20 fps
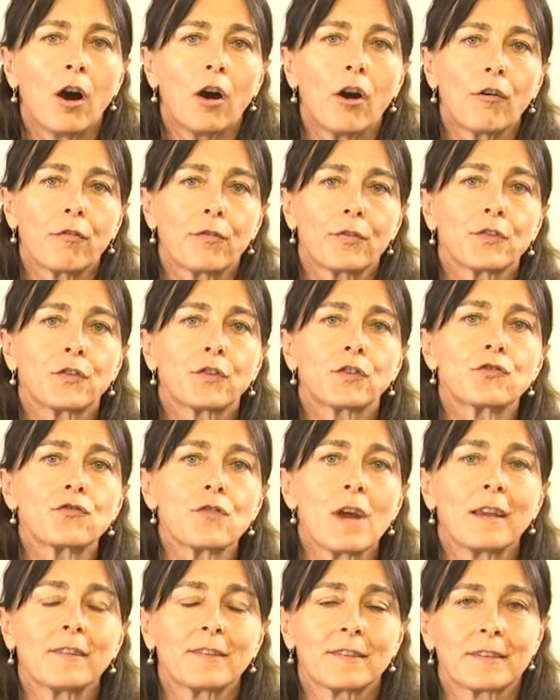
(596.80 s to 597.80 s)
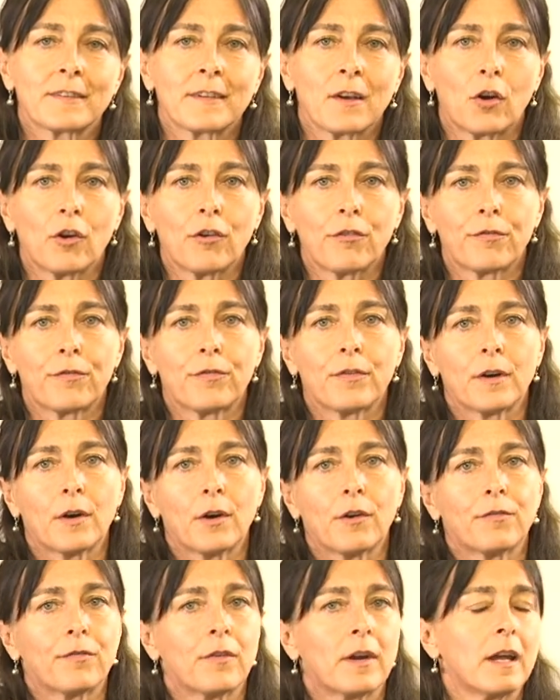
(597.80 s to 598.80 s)
of stress,
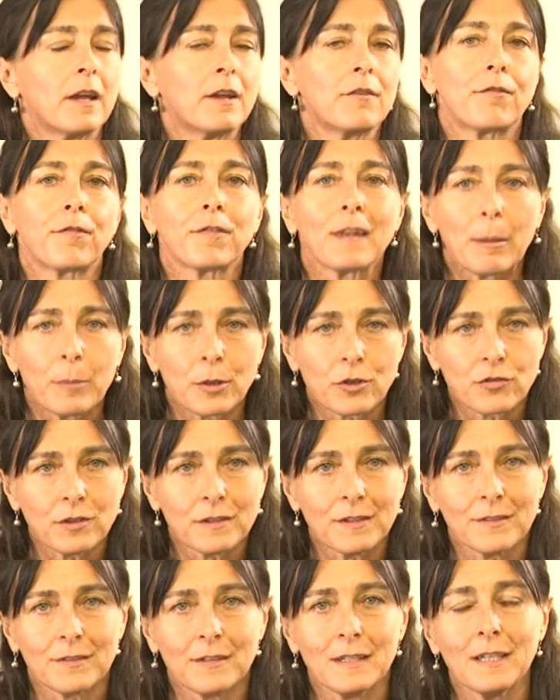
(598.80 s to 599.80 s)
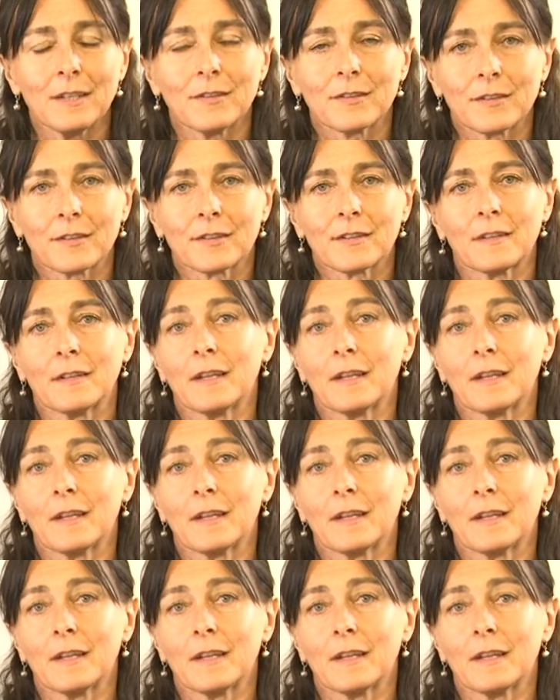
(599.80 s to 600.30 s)
of inflammatory diseases,